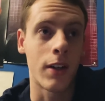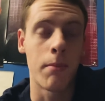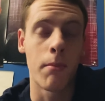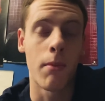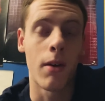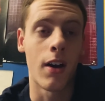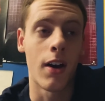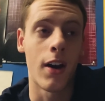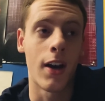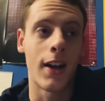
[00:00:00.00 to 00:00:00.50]

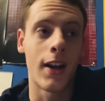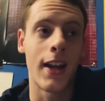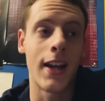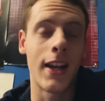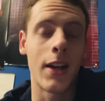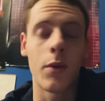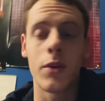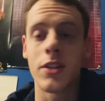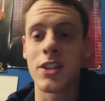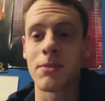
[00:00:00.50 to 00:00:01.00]

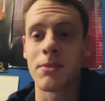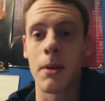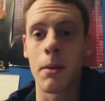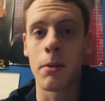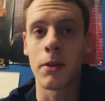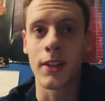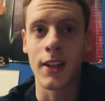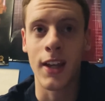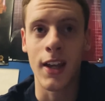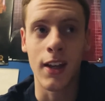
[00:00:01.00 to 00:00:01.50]
Haney wasn't going to be
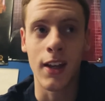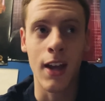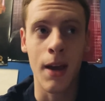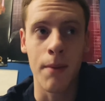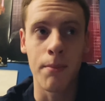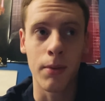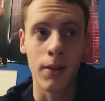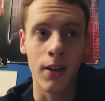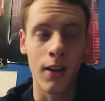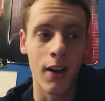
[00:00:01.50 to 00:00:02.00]
able
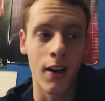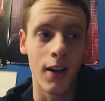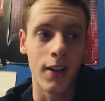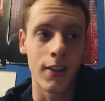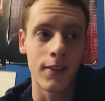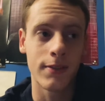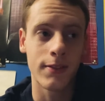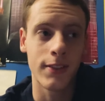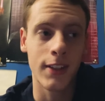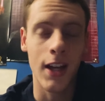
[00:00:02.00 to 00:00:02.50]

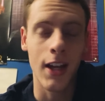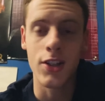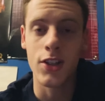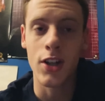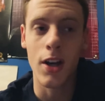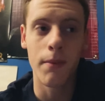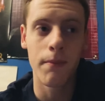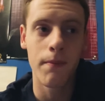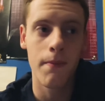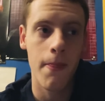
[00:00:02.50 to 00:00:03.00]
to catch
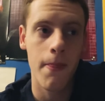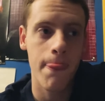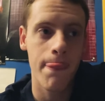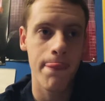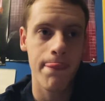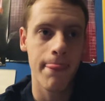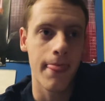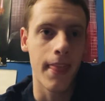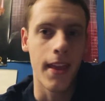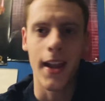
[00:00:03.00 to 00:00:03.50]
up.
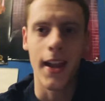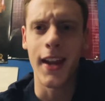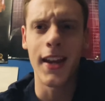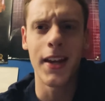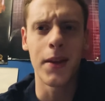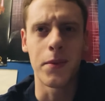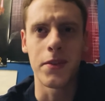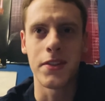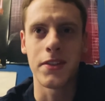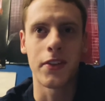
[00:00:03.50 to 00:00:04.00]

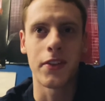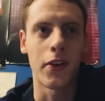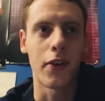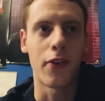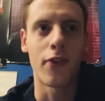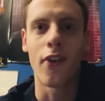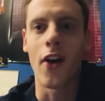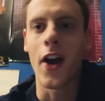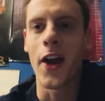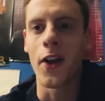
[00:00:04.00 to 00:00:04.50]
Haney was literally
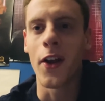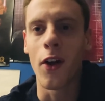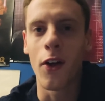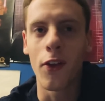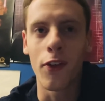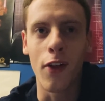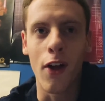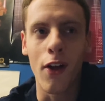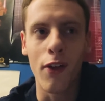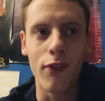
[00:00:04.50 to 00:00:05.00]
fine
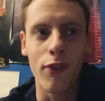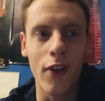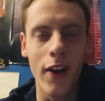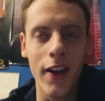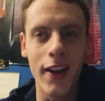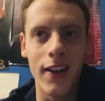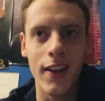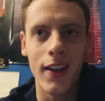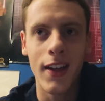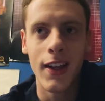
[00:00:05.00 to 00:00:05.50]
all
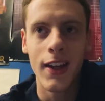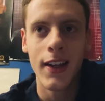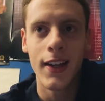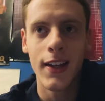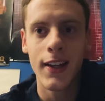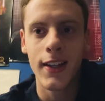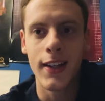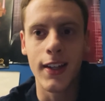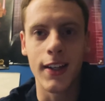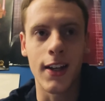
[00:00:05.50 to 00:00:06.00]
fight.
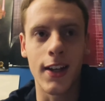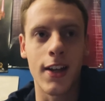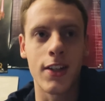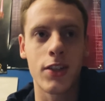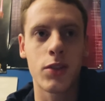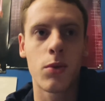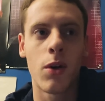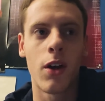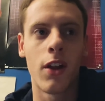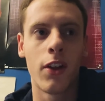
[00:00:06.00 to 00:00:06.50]
He
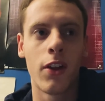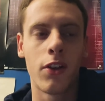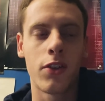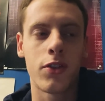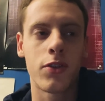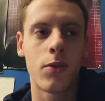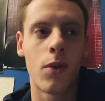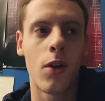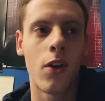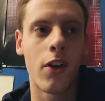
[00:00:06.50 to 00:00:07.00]
got a little
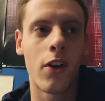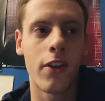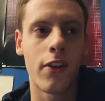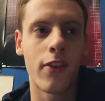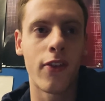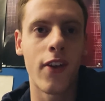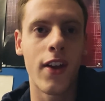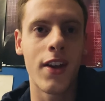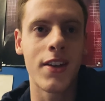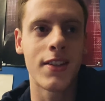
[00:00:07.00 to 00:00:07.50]
swollen on the
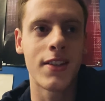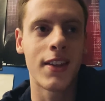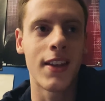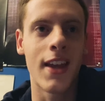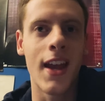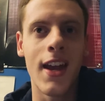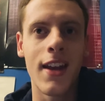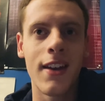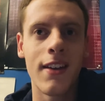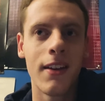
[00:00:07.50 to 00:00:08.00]
face at the
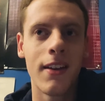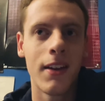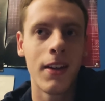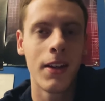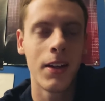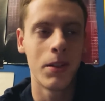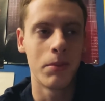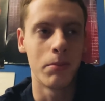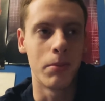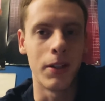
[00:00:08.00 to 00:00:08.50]
end,
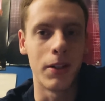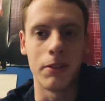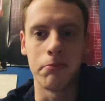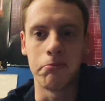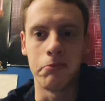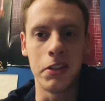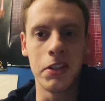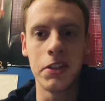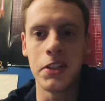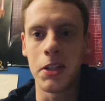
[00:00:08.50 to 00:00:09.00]
but
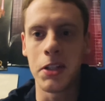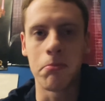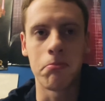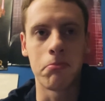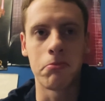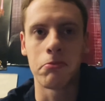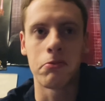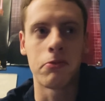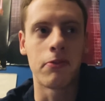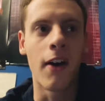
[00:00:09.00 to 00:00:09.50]
he
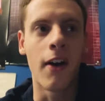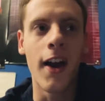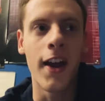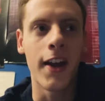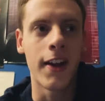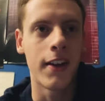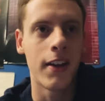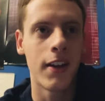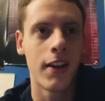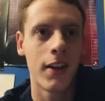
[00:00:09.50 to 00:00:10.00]
seemed
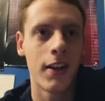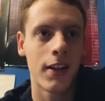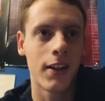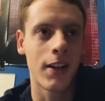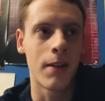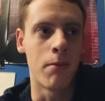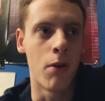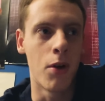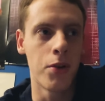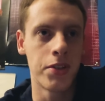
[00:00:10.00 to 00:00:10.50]
fine.
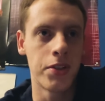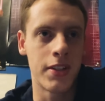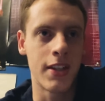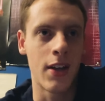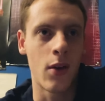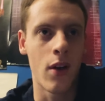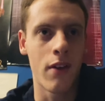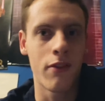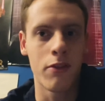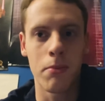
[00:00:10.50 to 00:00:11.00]
Kambosos,
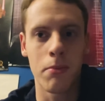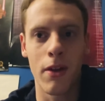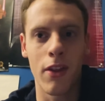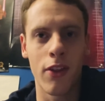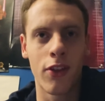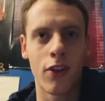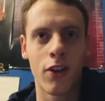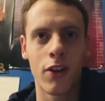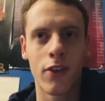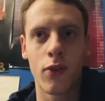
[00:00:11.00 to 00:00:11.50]
however, by the
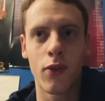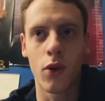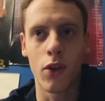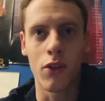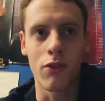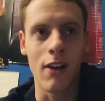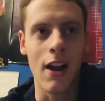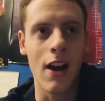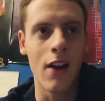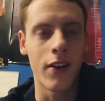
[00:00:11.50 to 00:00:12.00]
third,
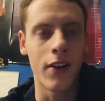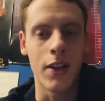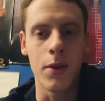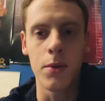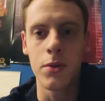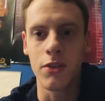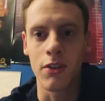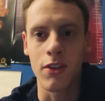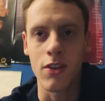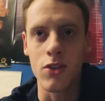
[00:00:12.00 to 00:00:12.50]
fourth round, he
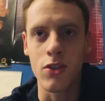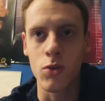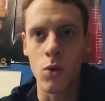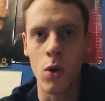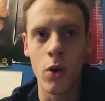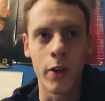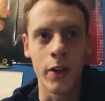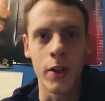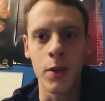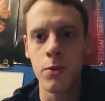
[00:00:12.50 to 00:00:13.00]
was already
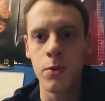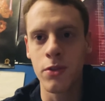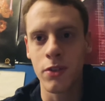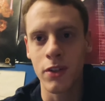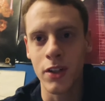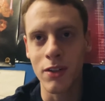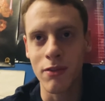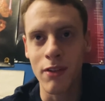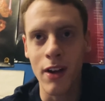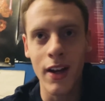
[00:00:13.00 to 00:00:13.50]
swollen. He was
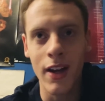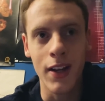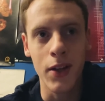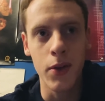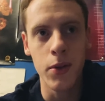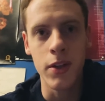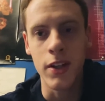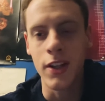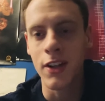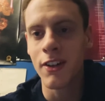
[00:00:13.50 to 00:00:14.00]
already red. He
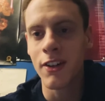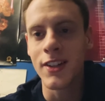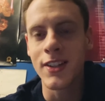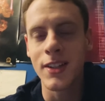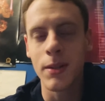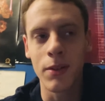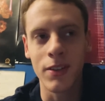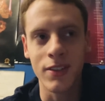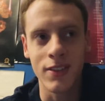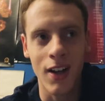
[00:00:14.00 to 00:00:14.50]
already
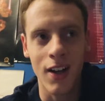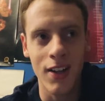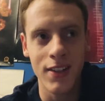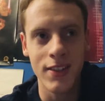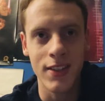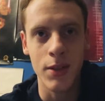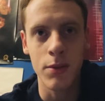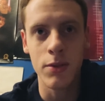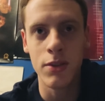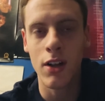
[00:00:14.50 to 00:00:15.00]
seemed
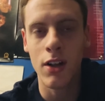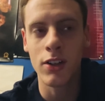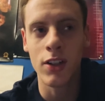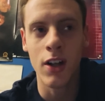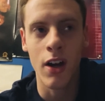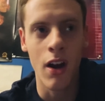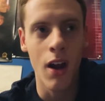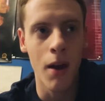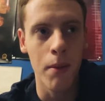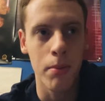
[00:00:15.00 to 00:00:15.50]
exhausted. He was all
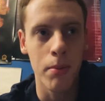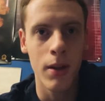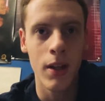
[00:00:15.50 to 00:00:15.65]
cut up.